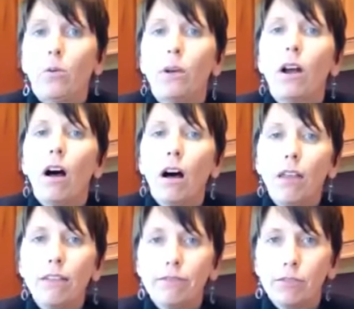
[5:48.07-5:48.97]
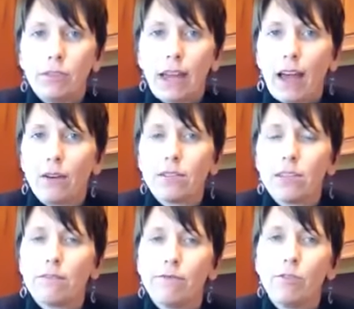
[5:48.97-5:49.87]
When all the food in the house
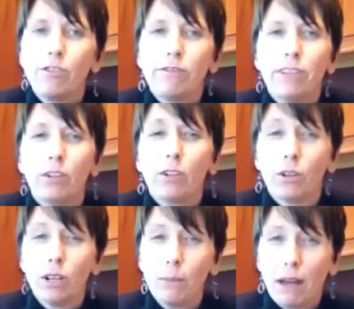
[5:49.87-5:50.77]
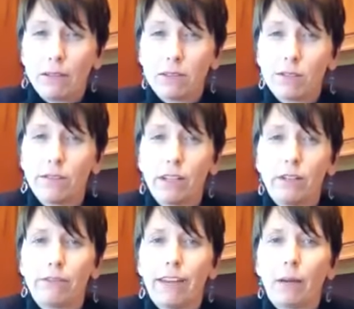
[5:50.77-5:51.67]
is food you feel good about serving
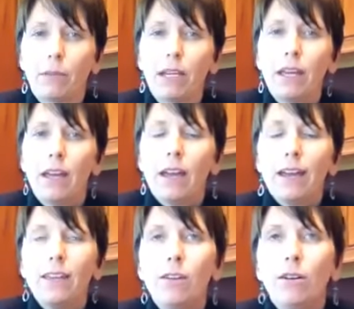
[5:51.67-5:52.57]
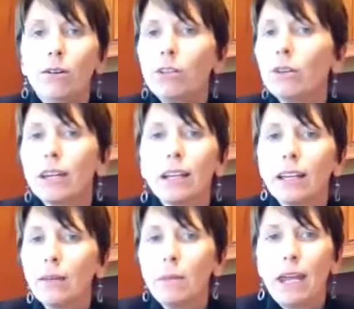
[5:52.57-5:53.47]
your family, you can
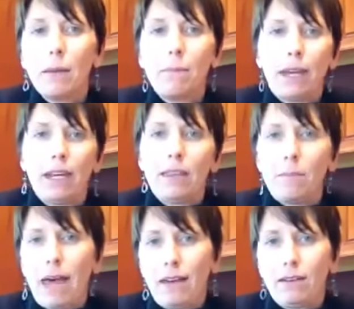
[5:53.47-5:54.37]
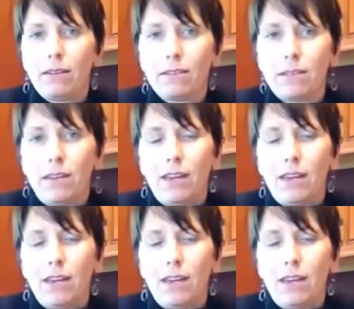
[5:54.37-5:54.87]
eliminate many of the battles.